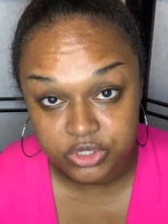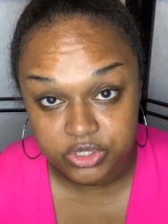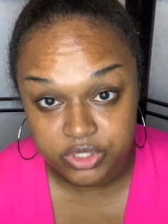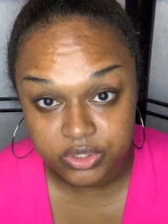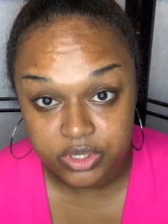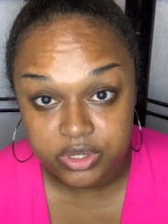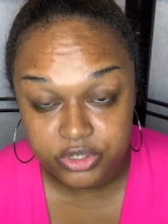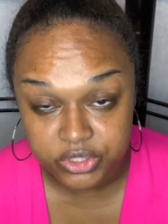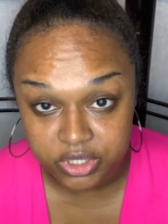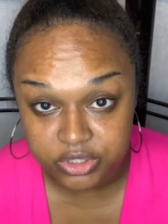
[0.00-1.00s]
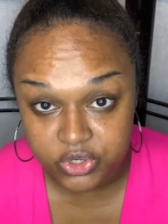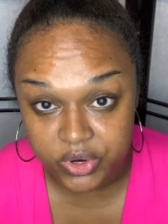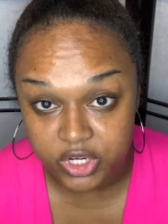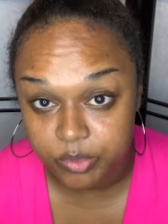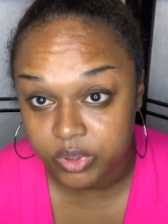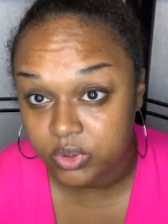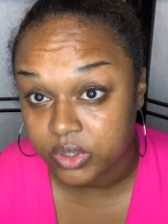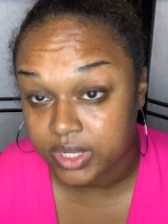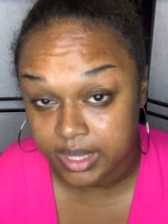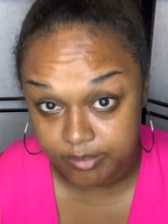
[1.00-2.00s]
to your sunscreen, you put on
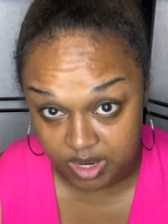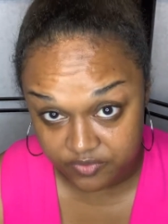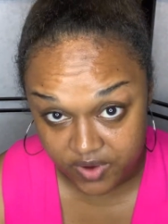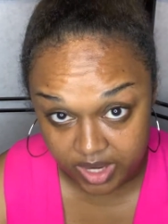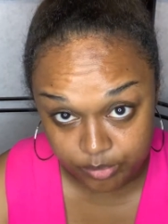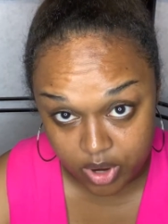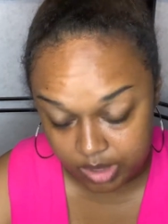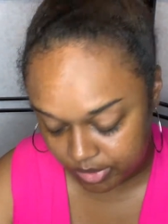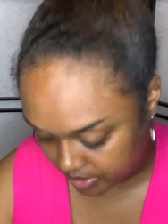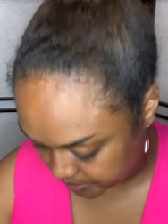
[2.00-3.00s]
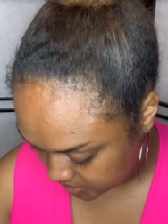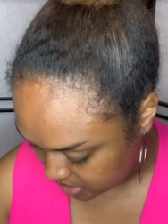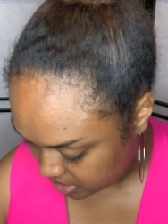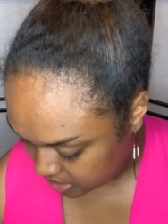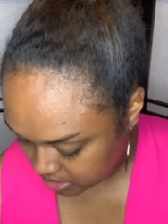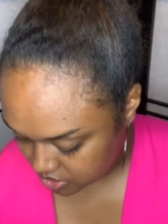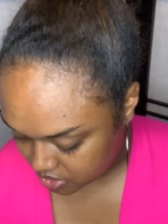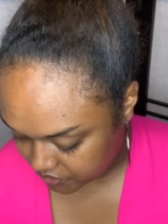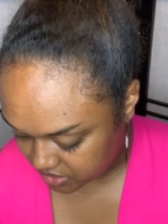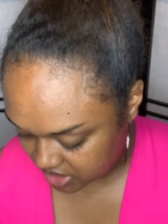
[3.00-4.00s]
a mattifying primer. So
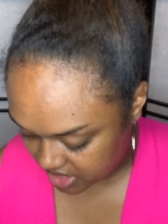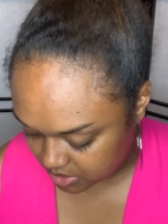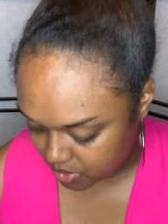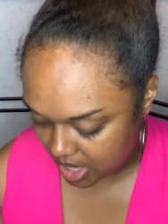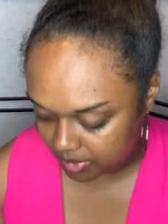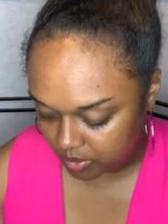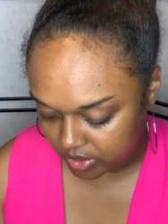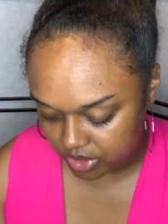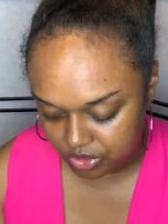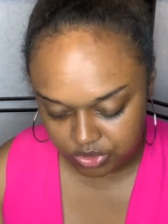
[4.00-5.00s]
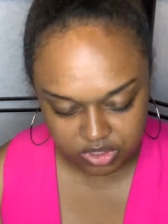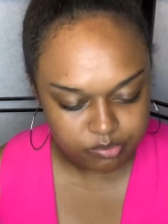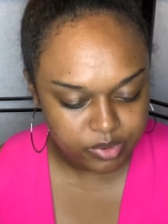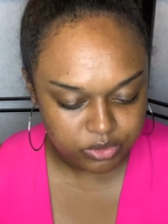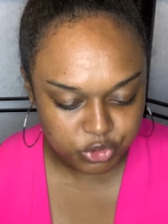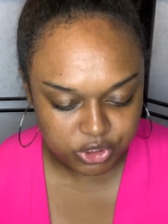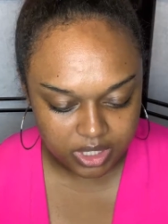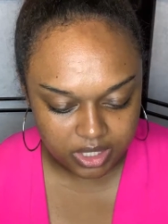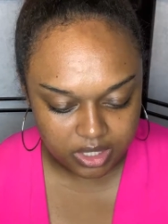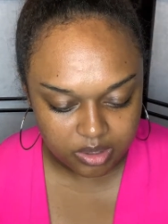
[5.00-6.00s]
for today's primer, we're going to use the
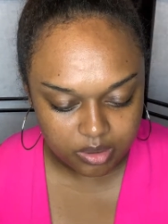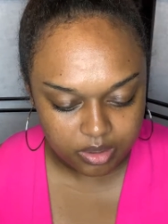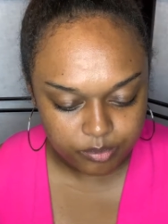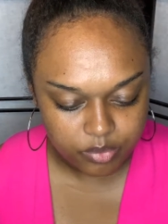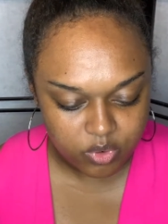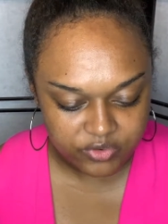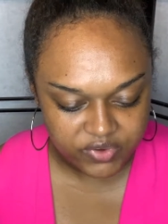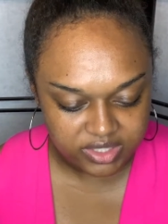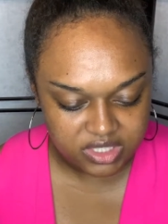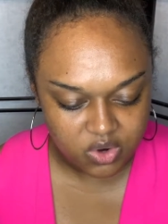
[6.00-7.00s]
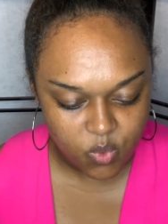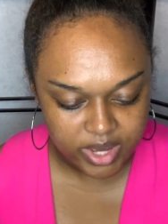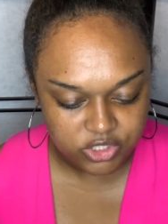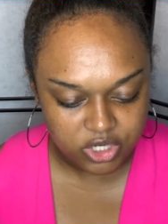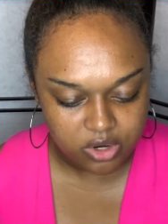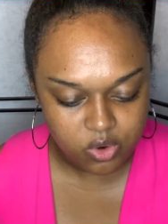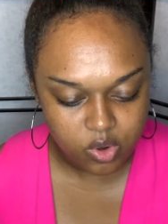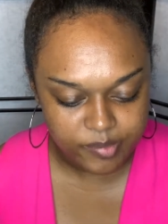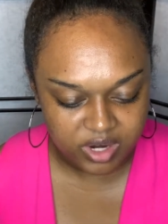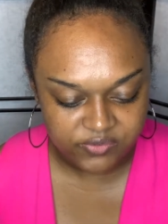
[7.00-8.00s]
Boscia Perfecting White Charcoal
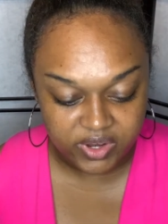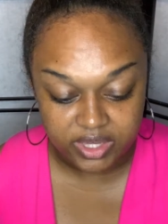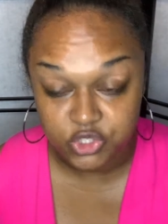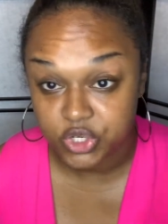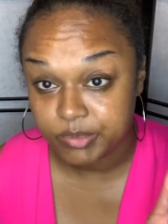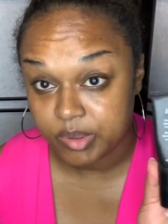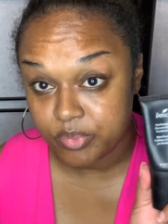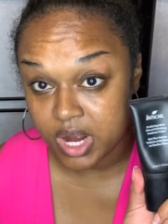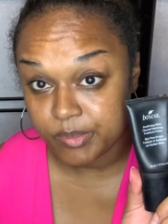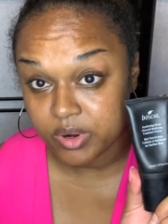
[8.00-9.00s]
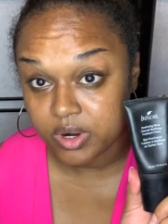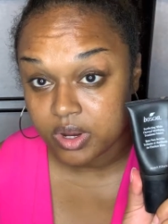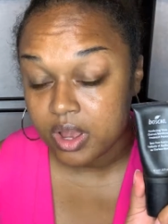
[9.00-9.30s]
Mattifying Treatment Primer.